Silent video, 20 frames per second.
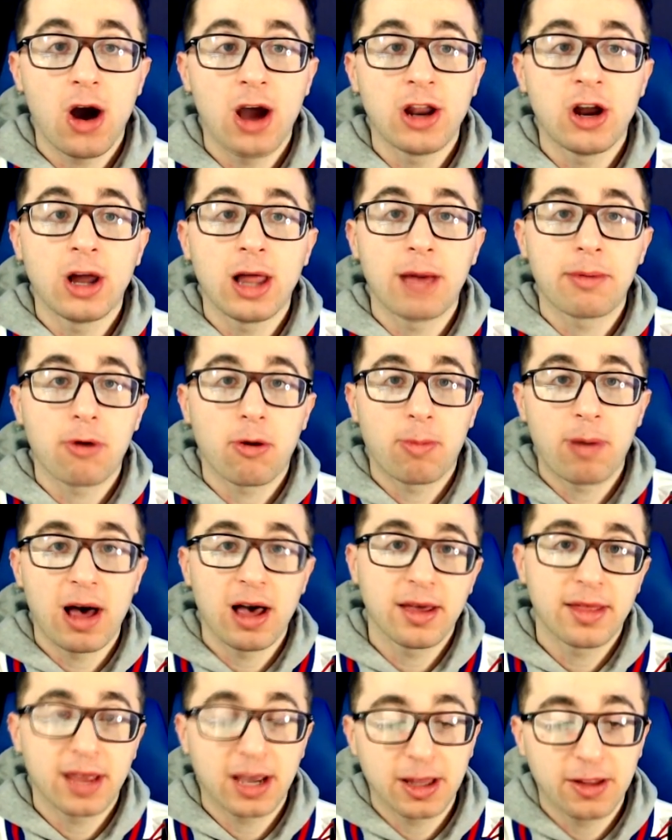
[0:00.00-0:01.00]
I know a lot of people
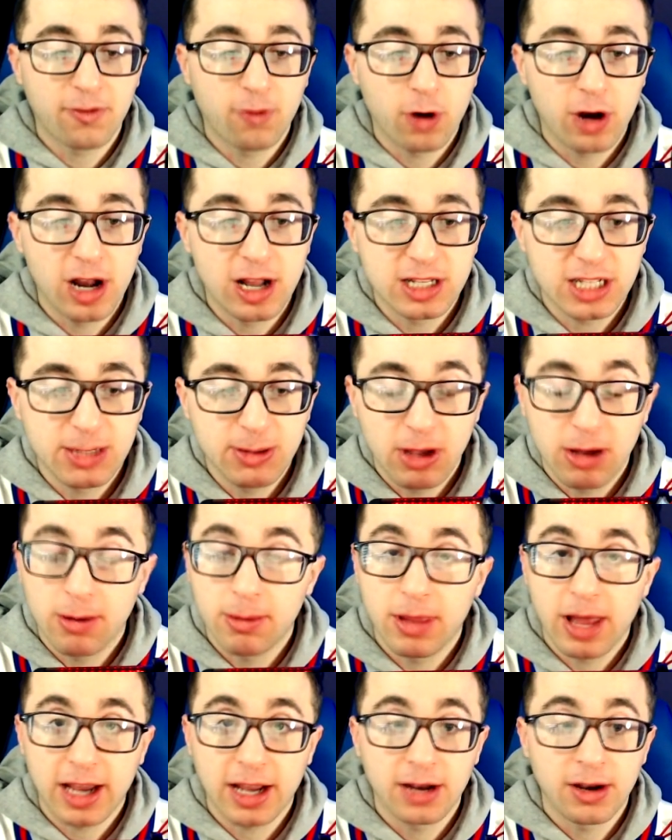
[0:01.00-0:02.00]
probably thinking the 49ers are going to
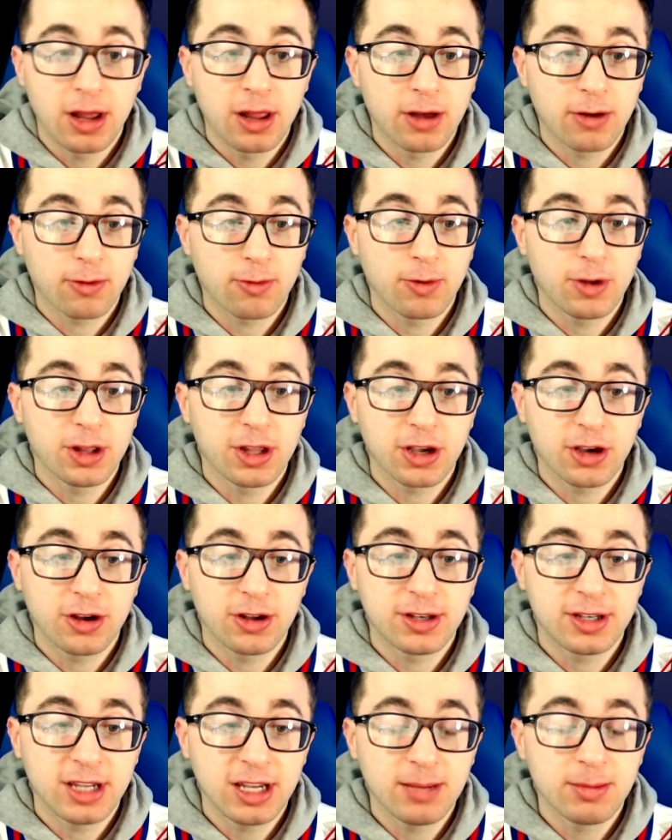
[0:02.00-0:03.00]
be like another really
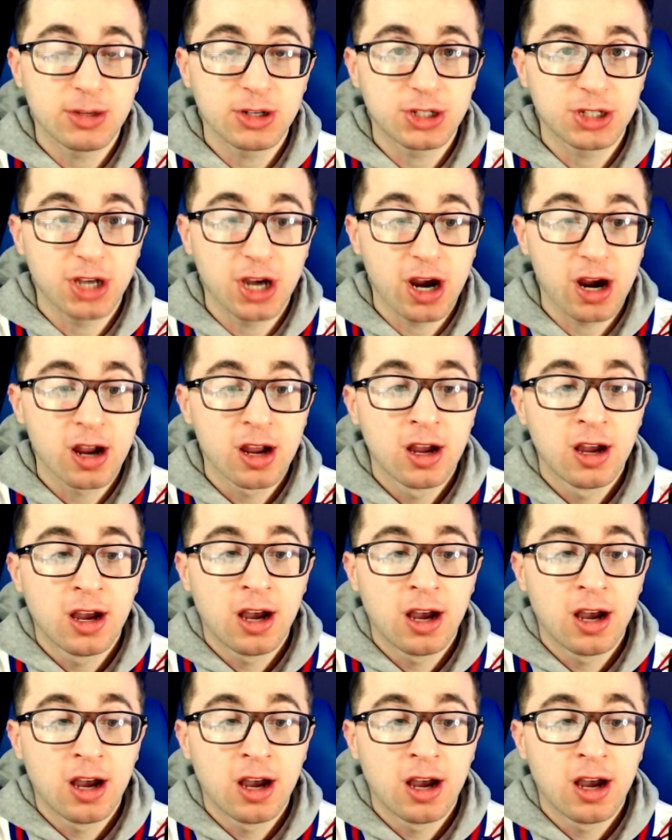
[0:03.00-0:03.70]
good team this year.